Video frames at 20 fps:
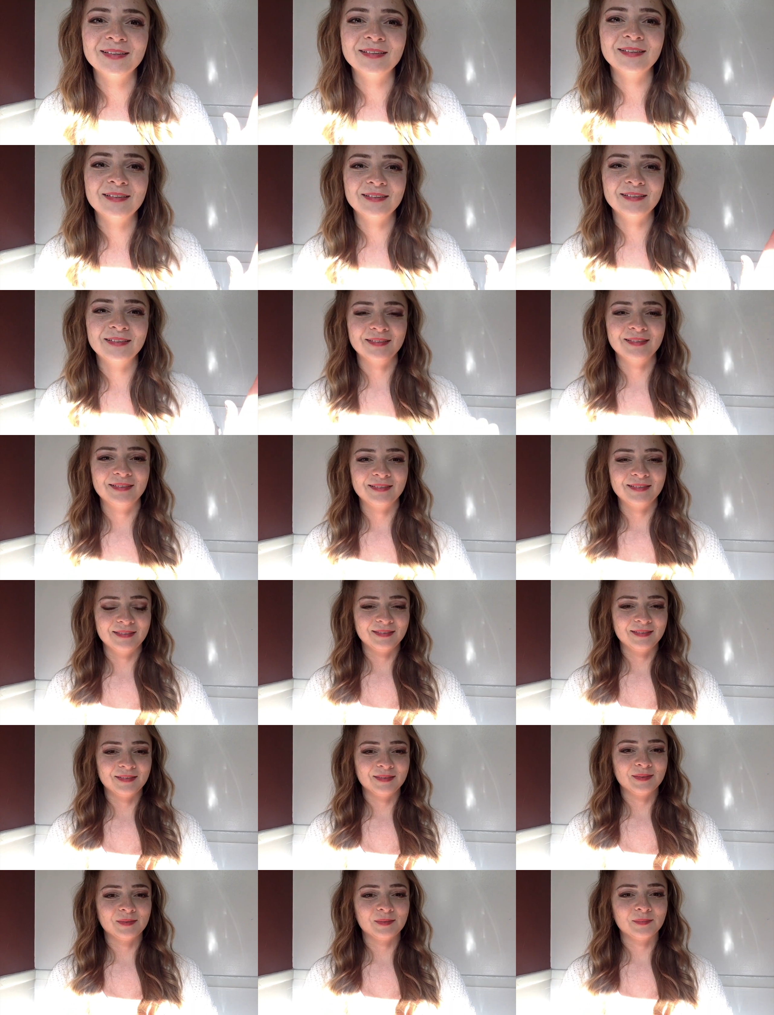
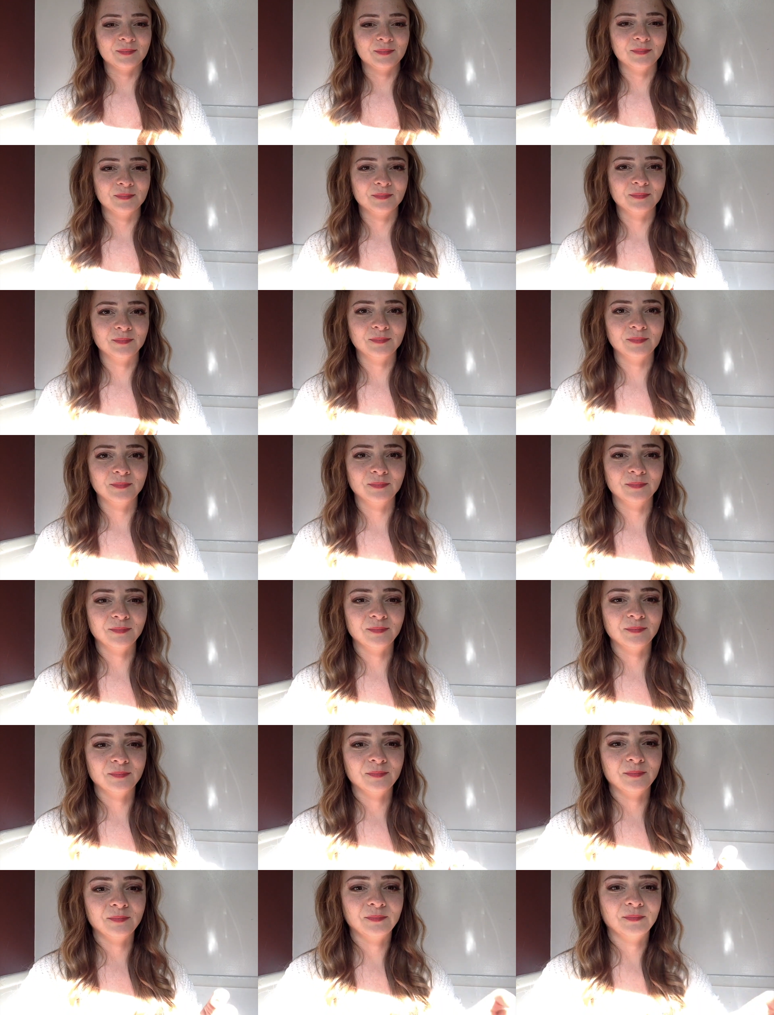
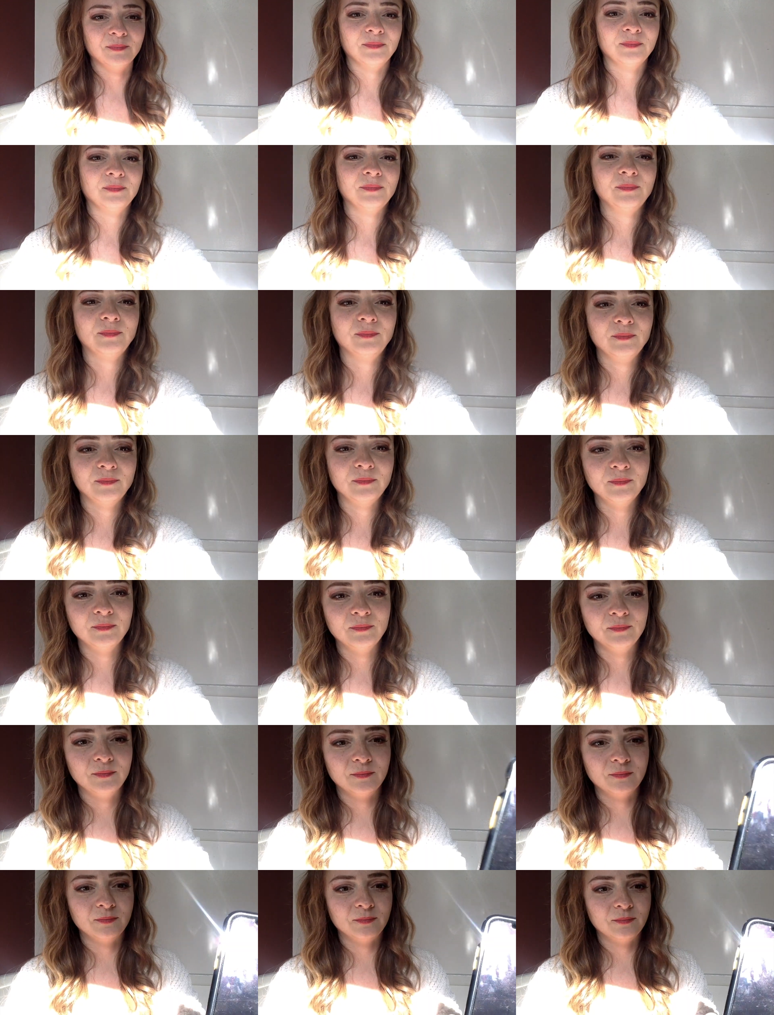
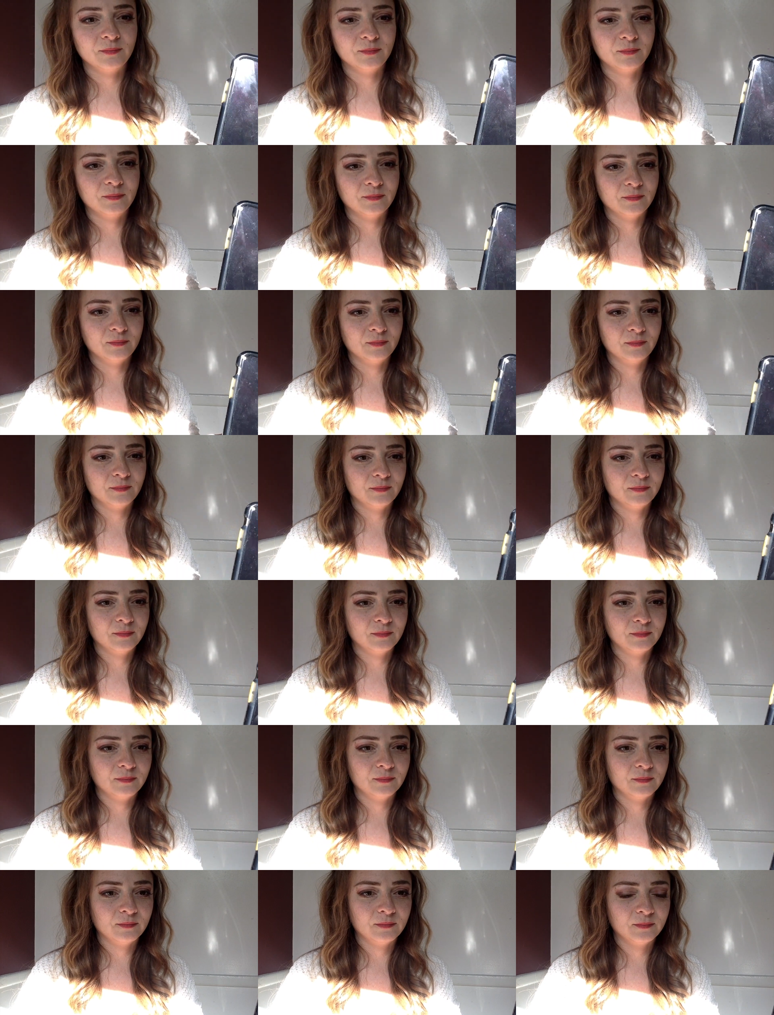
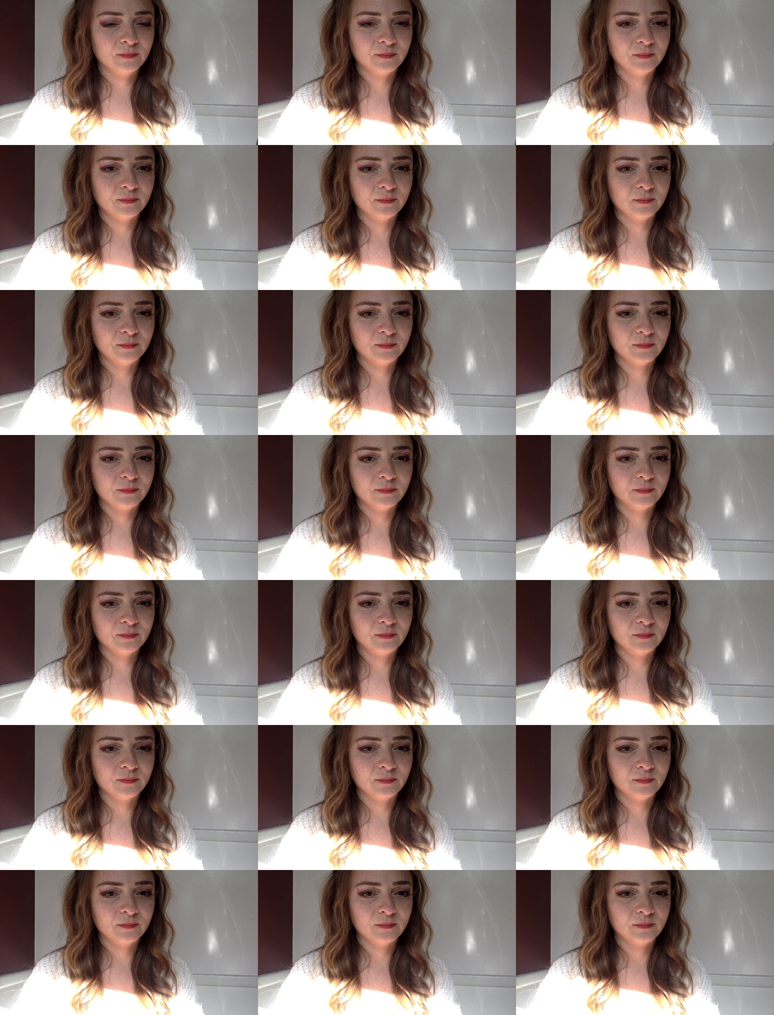Nobody speaks.